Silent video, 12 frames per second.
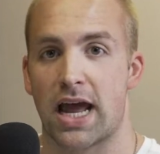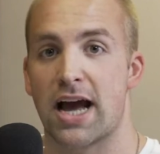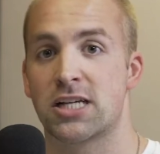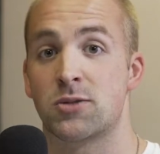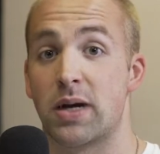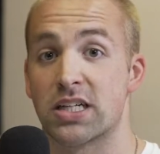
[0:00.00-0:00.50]

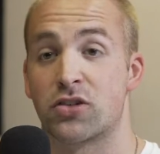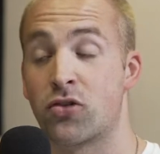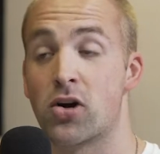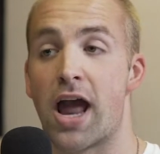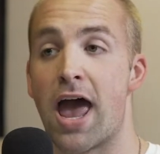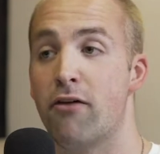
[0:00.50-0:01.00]
aspects
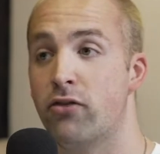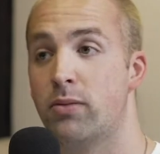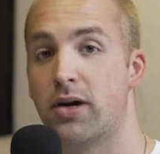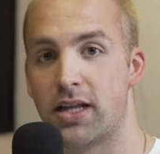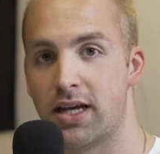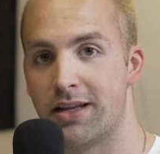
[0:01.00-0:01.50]
for
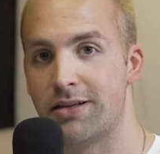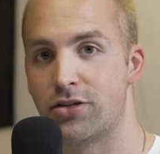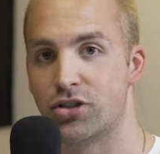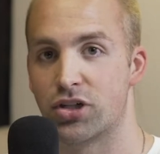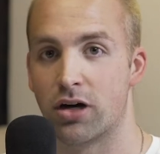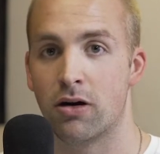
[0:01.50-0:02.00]
everybody in the
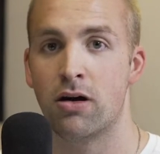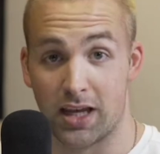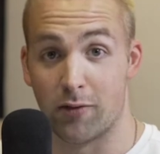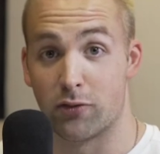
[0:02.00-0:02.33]
show. If